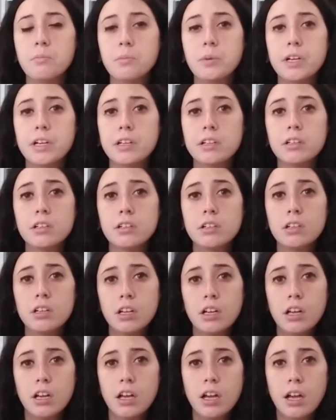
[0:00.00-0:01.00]
but
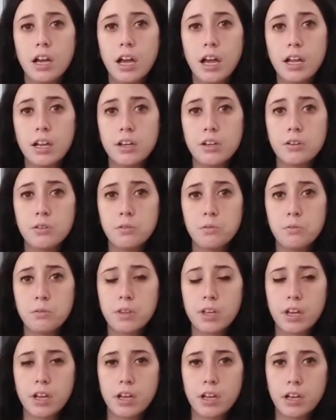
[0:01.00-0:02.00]
I knew
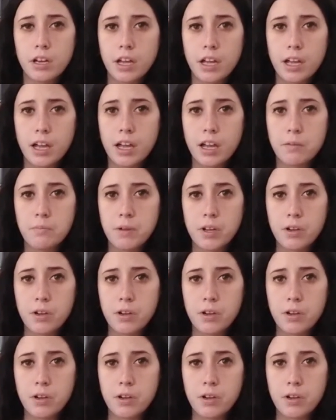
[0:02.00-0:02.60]
that I had my